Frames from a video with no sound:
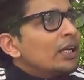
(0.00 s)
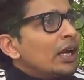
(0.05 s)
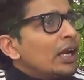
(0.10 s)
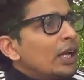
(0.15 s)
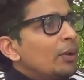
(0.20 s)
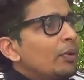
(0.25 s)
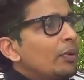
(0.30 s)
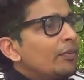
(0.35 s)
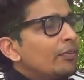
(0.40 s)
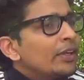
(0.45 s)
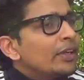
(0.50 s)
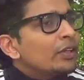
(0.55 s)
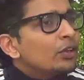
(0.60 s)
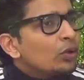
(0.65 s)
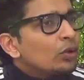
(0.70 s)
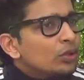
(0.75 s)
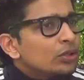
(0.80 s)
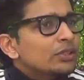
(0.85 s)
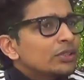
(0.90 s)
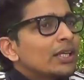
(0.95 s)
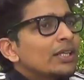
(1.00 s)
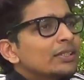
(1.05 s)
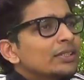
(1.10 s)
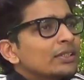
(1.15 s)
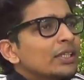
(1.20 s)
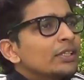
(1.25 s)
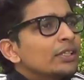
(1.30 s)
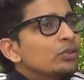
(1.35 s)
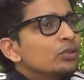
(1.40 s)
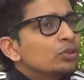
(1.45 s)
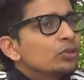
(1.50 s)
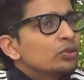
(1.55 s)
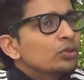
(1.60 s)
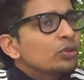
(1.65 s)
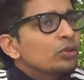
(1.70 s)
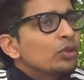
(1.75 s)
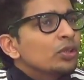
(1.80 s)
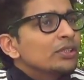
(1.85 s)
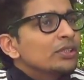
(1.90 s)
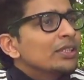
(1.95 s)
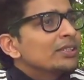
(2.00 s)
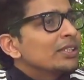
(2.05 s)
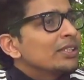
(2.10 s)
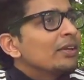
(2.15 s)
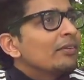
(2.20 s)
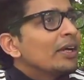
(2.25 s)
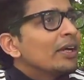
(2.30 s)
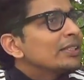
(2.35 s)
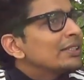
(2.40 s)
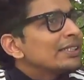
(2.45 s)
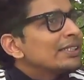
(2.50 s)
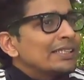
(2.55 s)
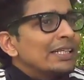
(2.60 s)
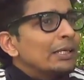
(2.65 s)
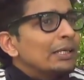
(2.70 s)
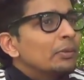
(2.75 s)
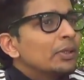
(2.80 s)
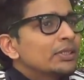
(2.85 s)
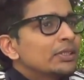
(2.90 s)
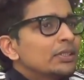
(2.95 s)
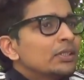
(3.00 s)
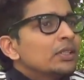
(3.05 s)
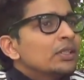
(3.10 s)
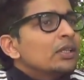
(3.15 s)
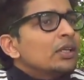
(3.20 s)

In between those tests, I used to, you know, just revise the syllabus.